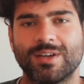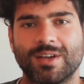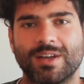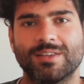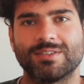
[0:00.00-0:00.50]

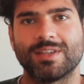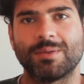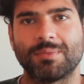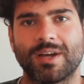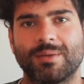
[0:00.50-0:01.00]
at the same
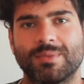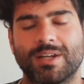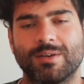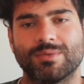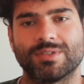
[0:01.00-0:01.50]
time that
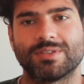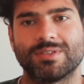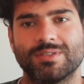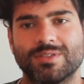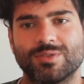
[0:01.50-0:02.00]
I was
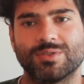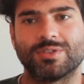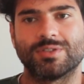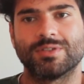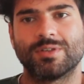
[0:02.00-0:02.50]

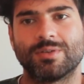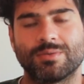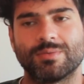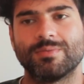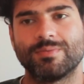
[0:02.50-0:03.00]

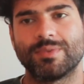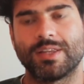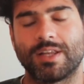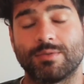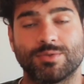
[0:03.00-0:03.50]

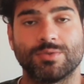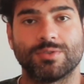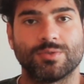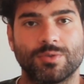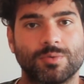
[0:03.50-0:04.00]
doing these
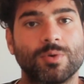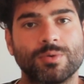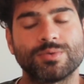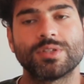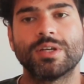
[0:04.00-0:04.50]
other
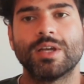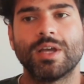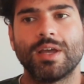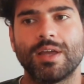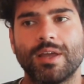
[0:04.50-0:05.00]
roles.
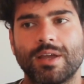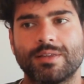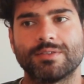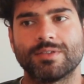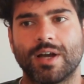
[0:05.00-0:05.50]

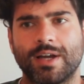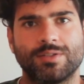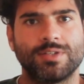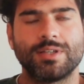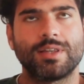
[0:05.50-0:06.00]
And I
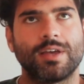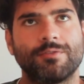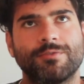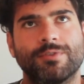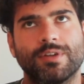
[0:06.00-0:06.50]
did that
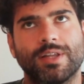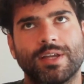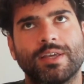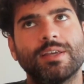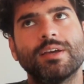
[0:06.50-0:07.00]
for like
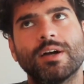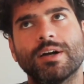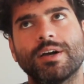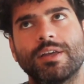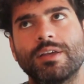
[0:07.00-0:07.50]

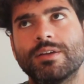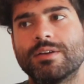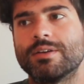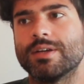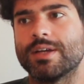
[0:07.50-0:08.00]
a
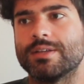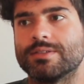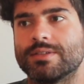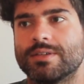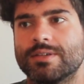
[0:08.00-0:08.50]
year and
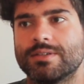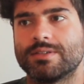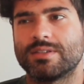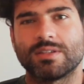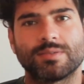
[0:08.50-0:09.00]

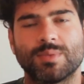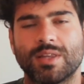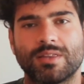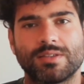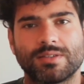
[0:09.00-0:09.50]
6
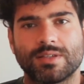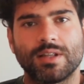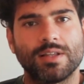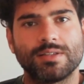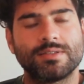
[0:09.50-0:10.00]
months at
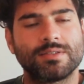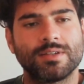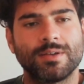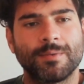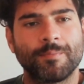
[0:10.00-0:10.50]
least,
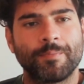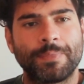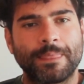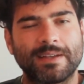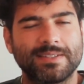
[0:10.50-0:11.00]

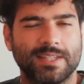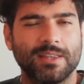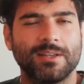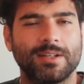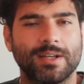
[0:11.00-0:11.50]

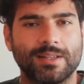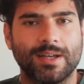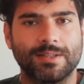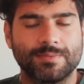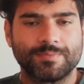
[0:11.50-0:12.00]
something like that.